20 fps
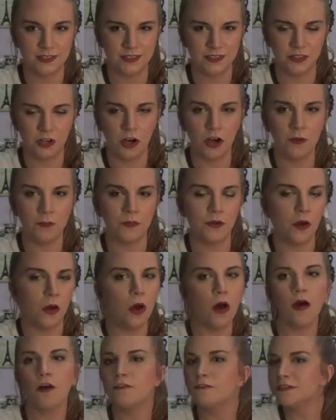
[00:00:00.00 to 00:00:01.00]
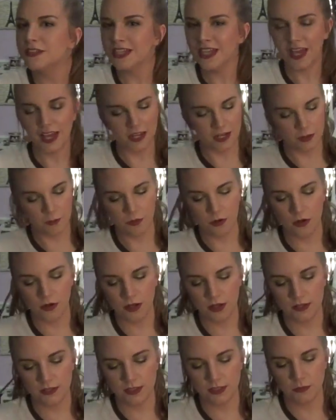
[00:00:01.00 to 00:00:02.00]
top off to get any
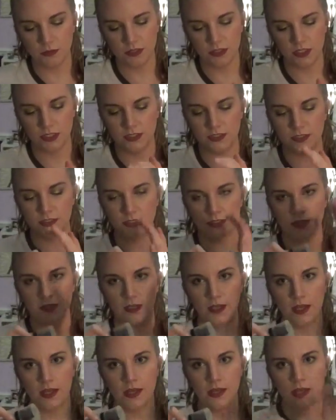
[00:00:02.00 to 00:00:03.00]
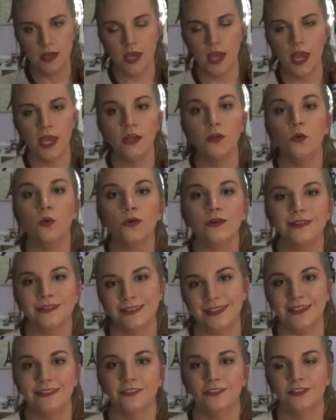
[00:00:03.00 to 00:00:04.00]
product. It was just an
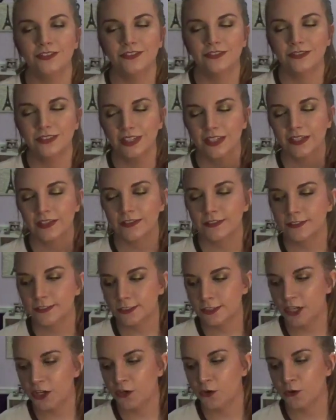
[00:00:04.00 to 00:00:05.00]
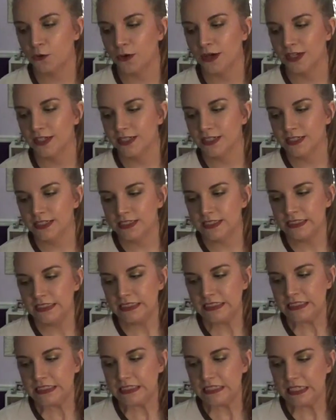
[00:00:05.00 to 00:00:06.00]
ordeal. So
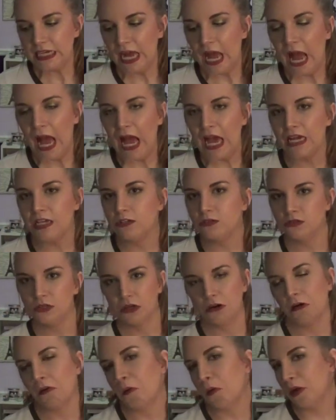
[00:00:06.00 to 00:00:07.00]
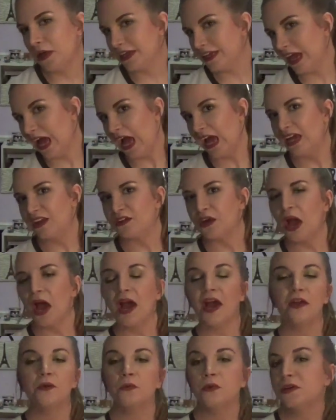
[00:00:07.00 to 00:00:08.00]
I don't know.
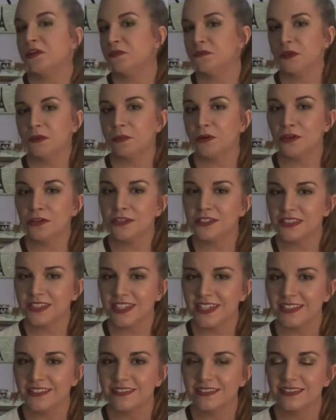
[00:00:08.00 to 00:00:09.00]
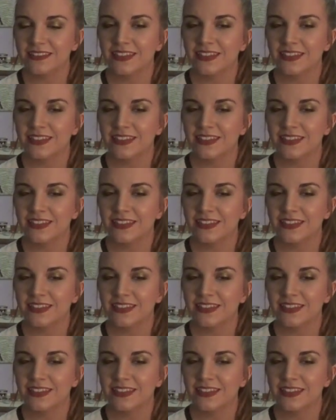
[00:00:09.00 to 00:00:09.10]
I wouldn't repurchase it,